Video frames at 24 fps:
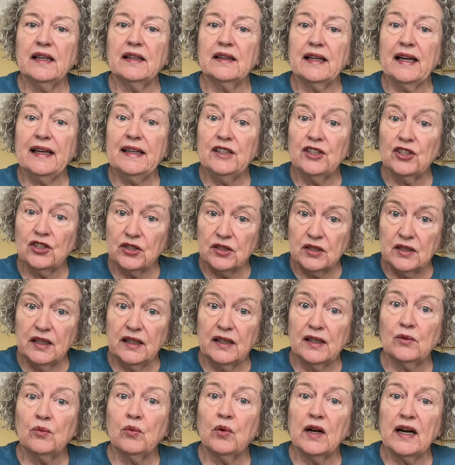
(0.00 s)
He just
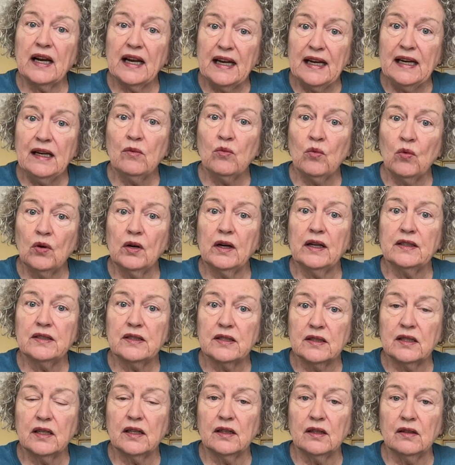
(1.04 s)
did what he wanted to
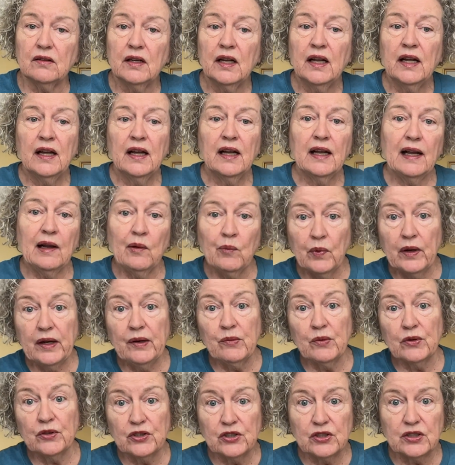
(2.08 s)
do. And we
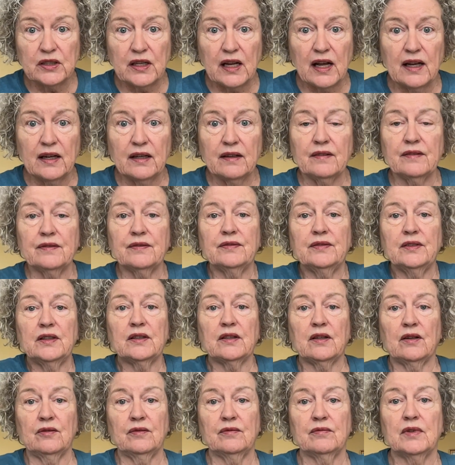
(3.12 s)
were just kind of,
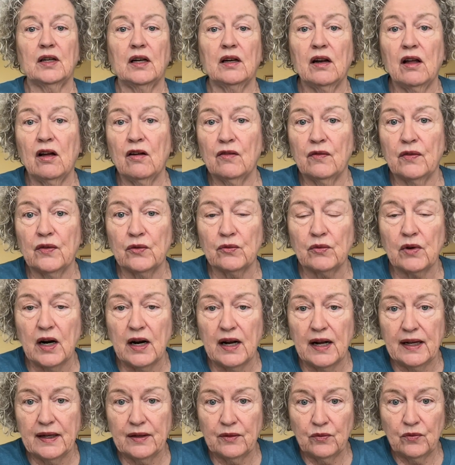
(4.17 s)
along for the
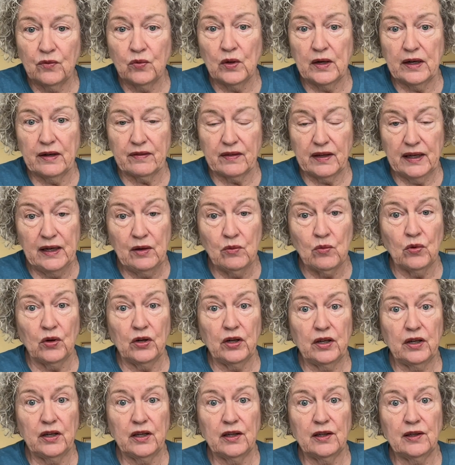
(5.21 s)
ride, whatever he
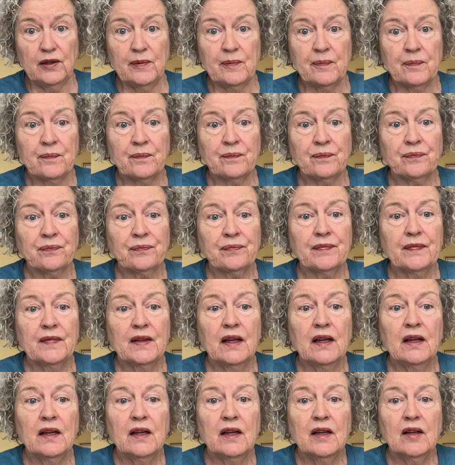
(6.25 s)
wanted to do.
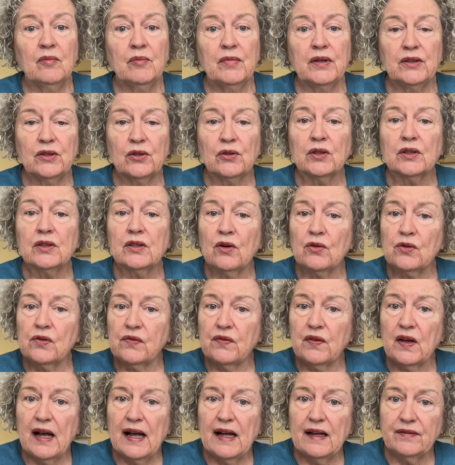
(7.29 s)
But during those
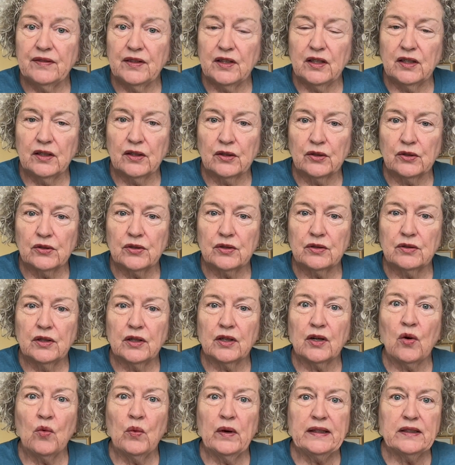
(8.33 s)
5 years,
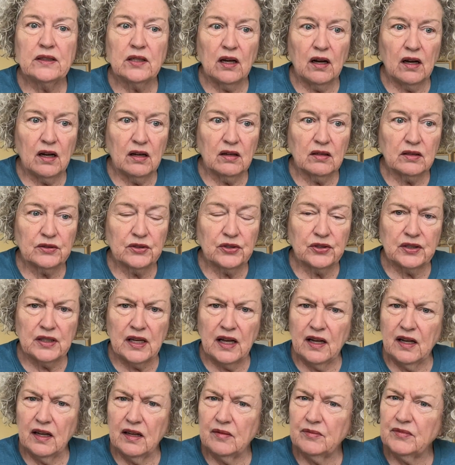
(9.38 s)
we talked
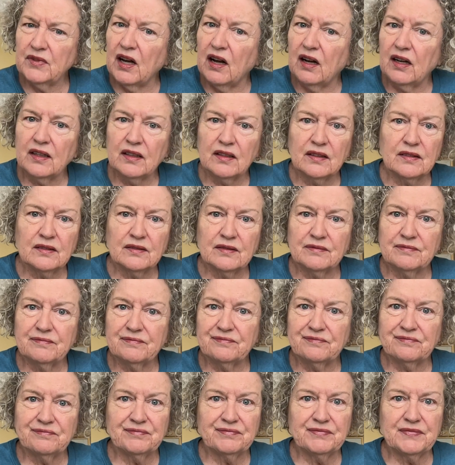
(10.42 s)
some, not
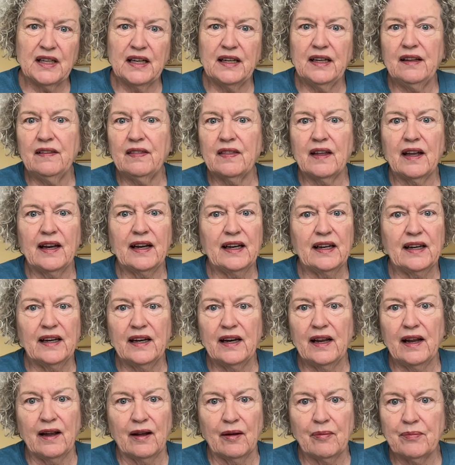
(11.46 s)
anything in
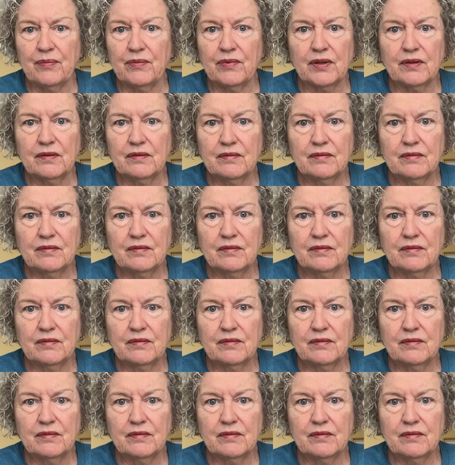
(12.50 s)
depth.